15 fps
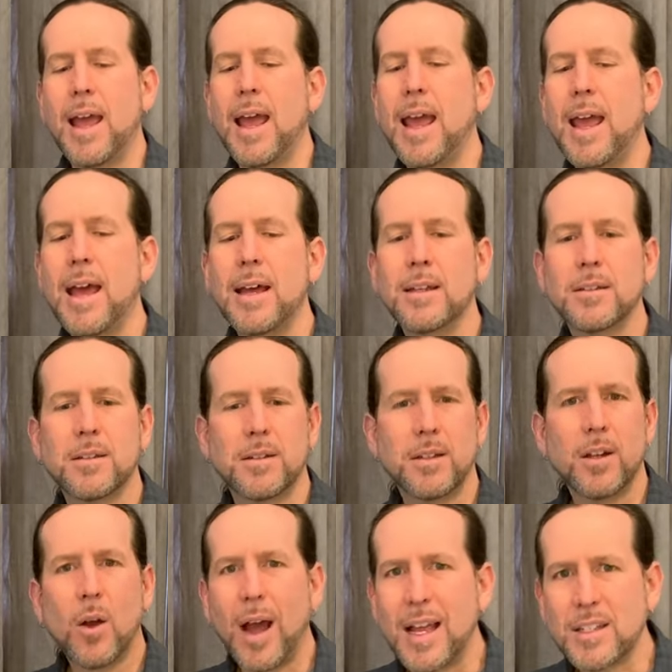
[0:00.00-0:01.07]
And,
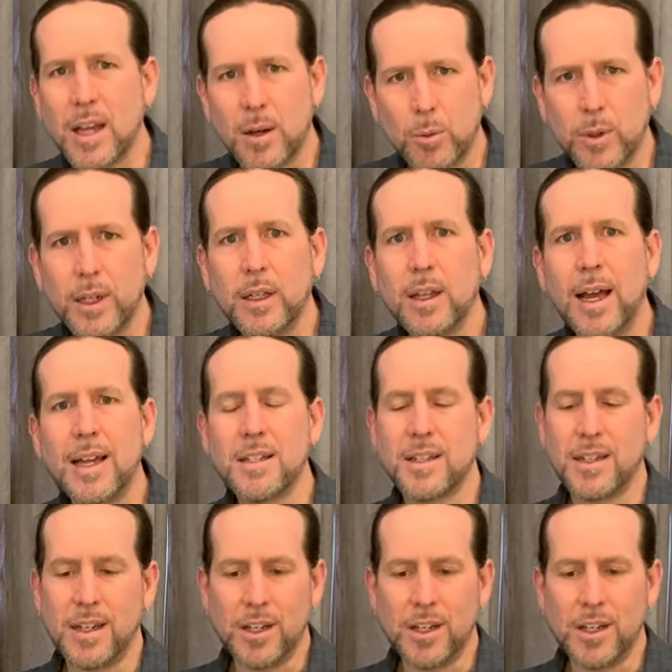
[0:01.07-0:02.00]
you know, as I realized